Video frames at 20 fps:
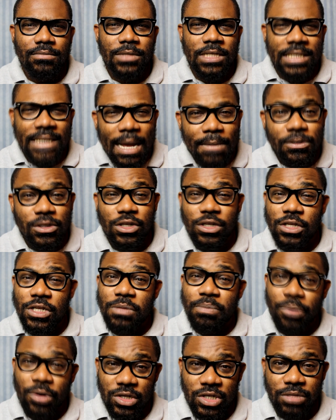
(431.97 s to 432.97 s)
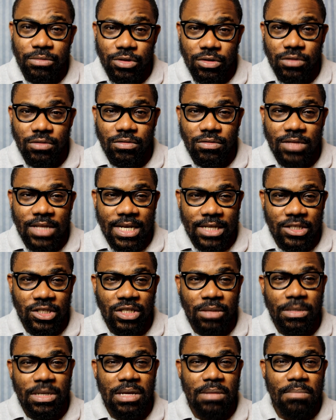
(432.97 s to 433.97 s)
It's absolutely possible that
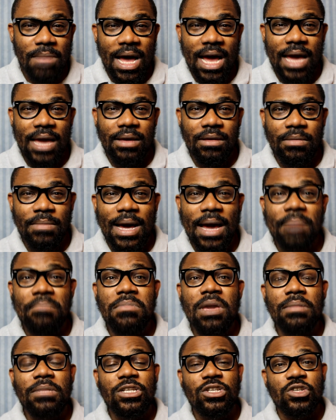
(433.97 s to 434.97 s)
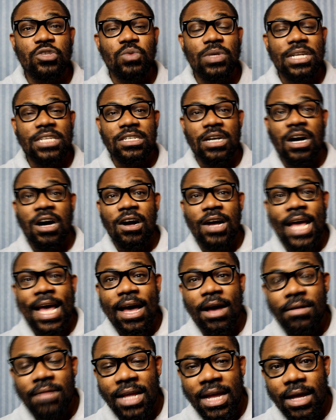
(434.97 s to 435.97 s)
somebody might maybe just wanted to hug
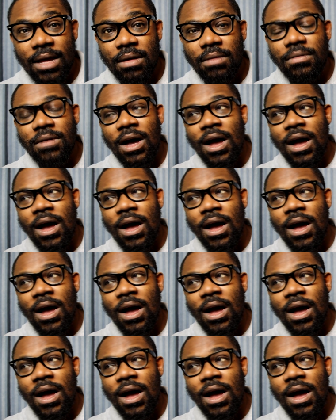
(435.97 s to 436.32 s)
out, like,